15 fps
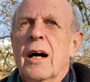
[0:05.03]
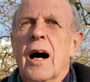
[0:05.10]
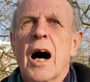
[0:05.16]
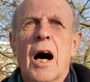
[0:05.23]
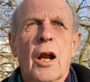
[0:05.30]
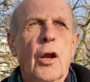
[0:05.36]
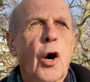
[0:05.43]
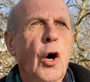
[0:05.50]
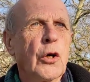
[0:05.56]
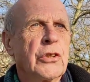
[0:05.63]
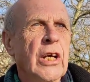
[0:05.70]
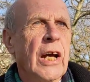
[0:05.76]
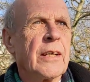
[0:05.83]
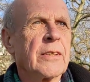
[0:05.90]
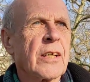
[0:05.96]
our Lord
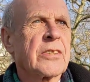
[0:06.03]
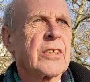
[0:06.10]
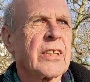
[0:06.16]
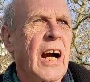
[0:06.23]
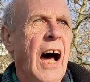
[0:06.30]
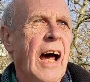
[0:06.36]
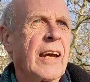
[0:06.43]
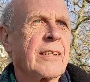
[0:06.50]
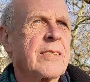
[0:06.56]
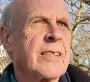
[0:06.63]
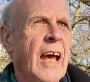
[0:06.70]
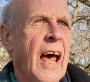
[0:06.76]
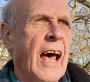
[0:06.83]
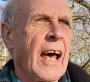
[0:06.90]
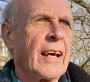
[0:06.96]
Jesus Christ
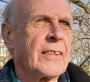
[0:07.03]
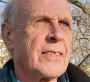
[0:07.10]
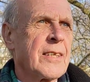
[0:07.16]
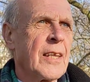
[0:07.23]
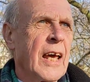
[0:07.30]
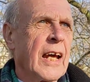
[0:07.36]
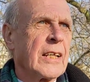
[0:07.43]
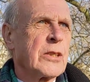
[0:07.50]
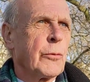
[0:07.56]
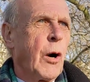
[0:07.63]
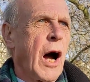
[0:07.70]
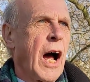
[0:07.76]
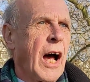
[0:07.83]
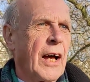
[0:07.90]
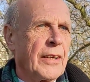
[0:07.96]
says these
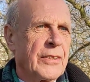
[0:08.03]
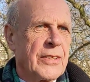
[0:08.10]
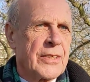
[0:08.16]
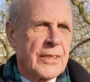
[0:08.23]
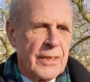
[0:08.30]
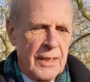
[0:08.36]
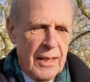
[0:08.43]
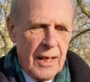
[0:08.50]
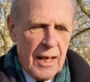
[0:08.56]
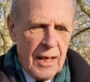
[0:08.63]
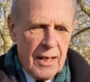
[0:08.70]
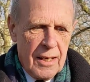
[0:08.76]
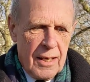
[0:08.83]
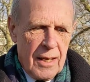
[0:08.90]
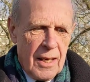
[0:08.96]
words.
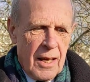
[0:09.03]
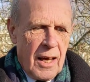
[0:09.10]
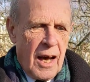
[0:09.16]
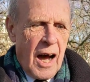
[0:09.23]
Yes.